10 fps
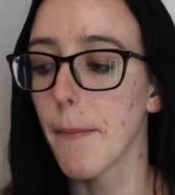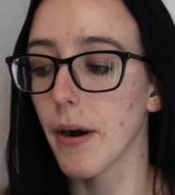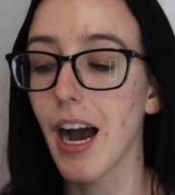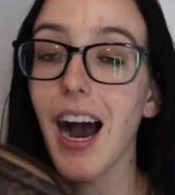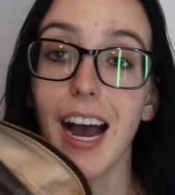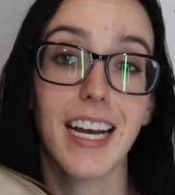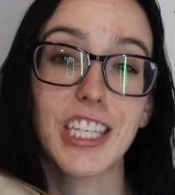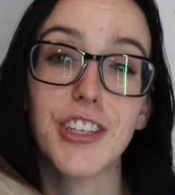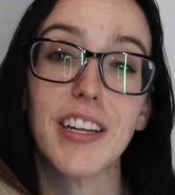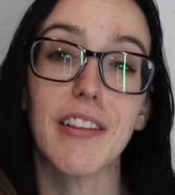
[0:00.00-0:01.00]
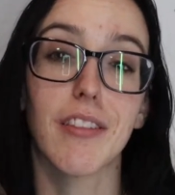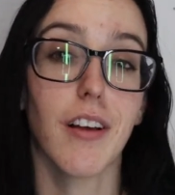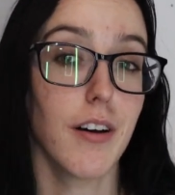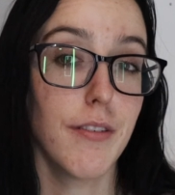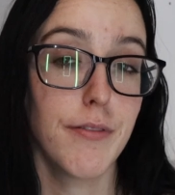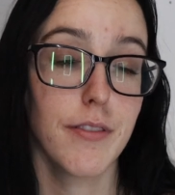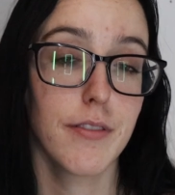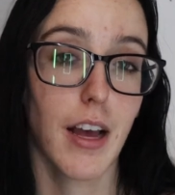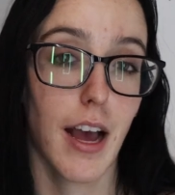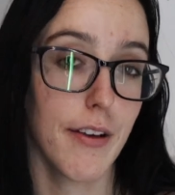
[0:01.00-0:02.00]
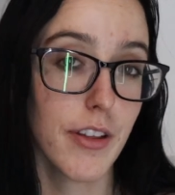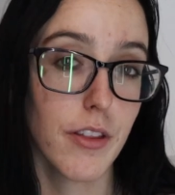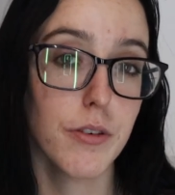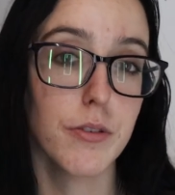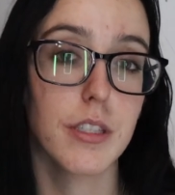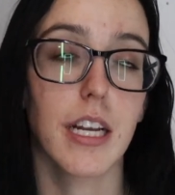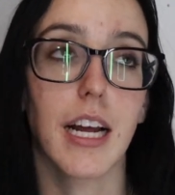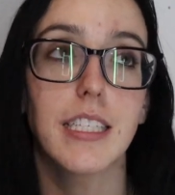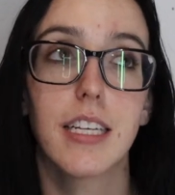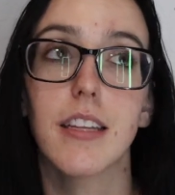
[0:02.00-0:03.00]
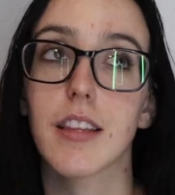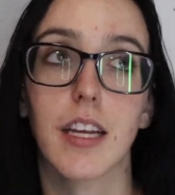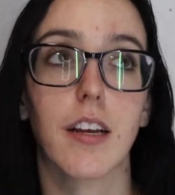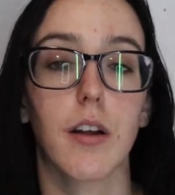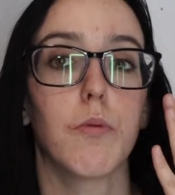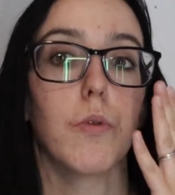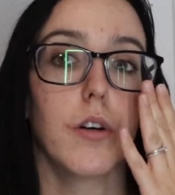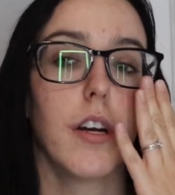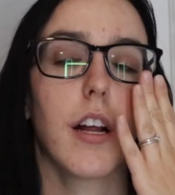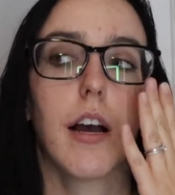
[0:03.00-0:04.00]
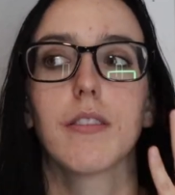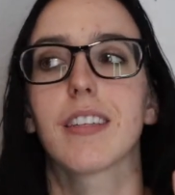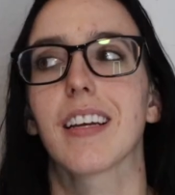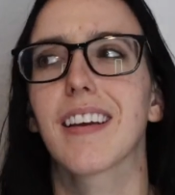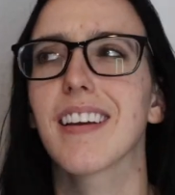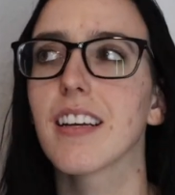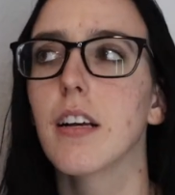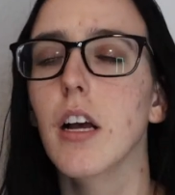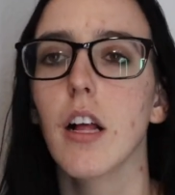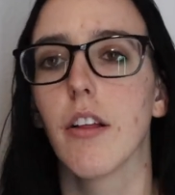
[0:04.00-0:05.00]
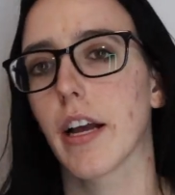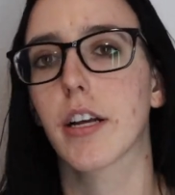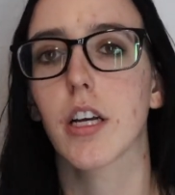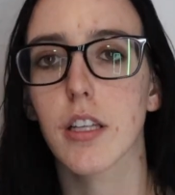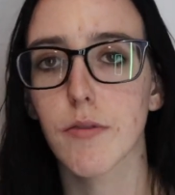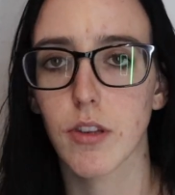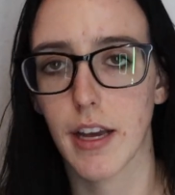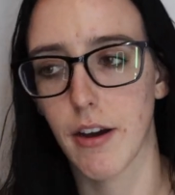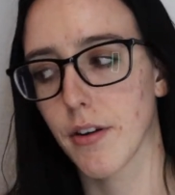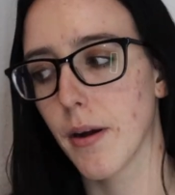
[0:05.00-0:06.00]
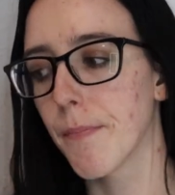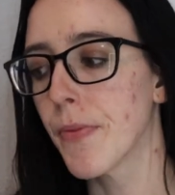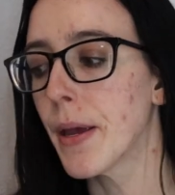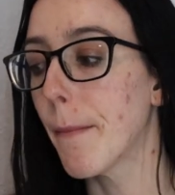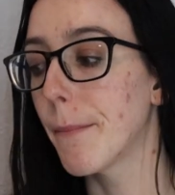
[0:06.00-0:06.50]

But I actually love having those, and I didn't think I would. I was like, I could live without them.